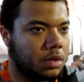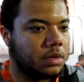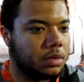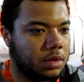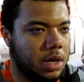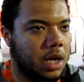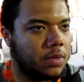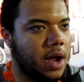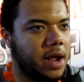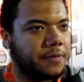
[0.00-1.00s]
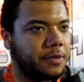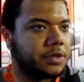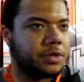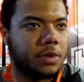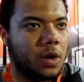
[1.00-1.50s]
Right after,
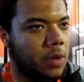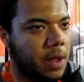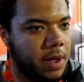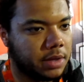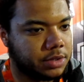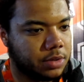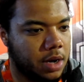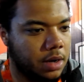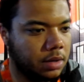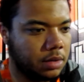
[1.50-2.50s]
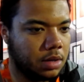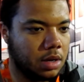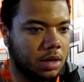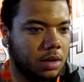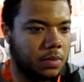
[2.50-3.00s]
just go right back to training,
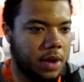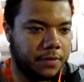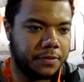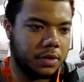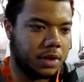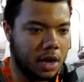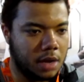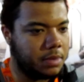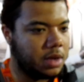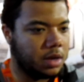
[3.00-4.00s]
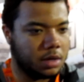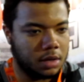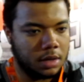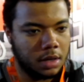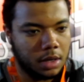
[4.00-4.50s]
wait for the combine,
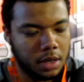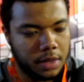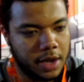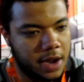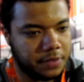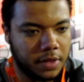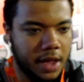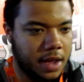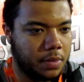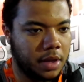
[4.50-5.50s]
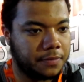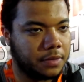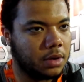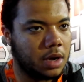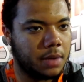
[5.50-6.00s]
then after that, wait
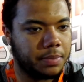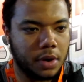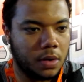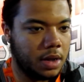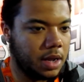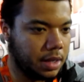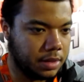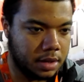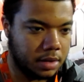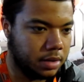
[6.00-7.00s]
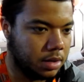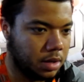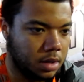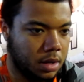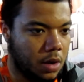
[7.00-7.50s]
for pro day, and
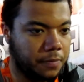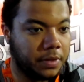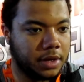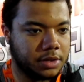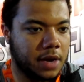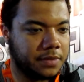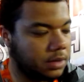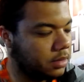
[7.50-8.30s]
then hopefully get drafted.